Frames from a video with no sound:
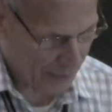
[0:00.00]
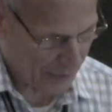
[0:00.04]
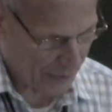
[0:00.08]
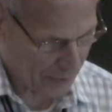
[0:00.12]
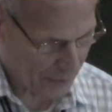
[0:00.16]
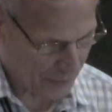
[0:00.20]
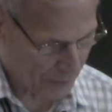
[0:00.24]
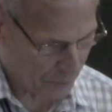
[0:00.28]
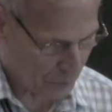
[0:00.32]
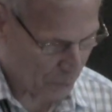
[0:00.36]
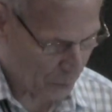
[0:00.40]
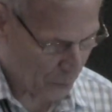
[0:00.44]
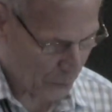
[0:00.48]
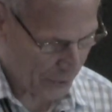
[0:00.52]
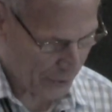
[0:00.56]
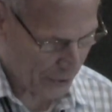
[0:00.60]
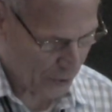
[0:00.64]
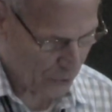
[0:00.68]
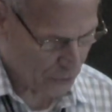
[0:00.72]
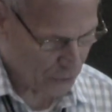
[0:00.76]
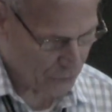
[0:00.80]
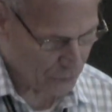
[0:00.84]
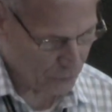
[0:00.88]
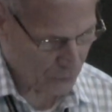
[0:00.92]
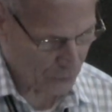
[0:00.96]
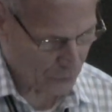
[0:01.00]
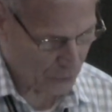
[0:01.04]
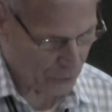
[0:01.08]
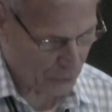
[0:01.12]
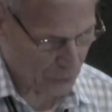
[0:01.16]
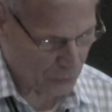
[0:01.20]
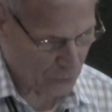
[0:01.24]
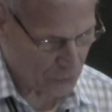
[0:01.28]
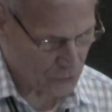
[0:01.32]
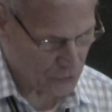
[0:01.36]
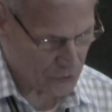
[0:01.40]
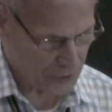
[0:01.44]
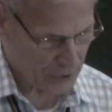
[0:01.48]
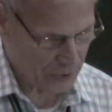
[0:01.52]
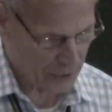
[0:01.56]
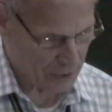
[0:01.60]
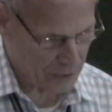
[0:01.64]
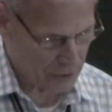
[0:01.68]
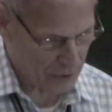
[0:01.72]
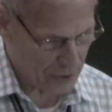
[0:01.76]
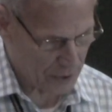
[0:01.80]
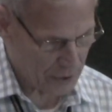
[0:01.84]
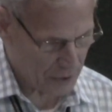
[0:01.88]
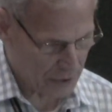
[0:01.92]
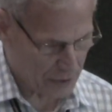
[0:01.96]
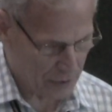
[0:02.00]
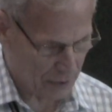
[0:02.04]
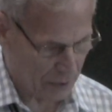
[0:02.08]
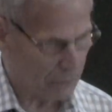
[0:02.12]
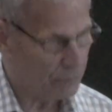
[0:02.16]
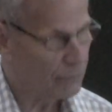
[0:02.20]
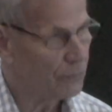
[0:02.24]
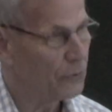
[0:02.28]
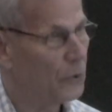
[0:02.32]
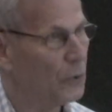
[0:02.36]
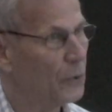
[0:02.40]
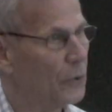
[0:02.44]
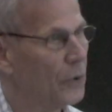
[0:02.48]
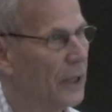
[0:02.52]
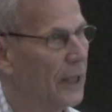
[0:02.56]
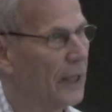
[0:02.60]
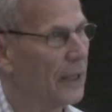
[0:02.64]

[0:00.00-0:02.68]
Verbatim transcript: Um, prayers for those in need of food